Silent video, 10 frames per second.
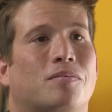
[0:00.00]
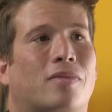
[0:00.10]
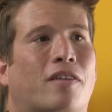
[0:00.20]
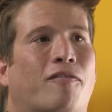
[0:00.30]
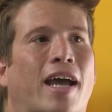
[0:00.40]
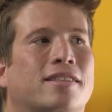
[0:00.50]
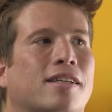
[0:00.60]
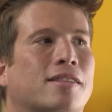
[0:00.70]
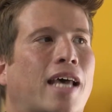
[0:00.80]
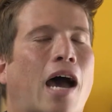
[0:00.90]
the fact that
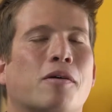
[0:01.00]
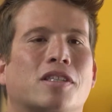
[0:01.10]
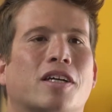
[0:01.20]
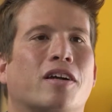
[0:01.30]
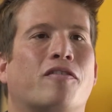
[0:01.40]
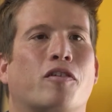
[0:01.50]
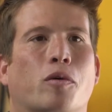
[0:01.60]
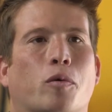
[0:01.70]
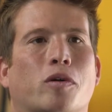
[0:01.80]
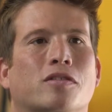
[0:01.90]
it's out there for the
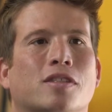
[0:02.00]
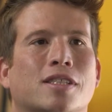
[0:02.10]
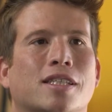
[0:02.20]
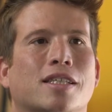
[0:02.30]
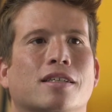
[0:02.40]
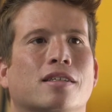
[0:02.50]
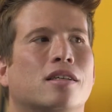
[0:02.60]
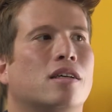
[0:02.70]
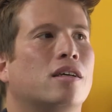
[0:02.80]
world to see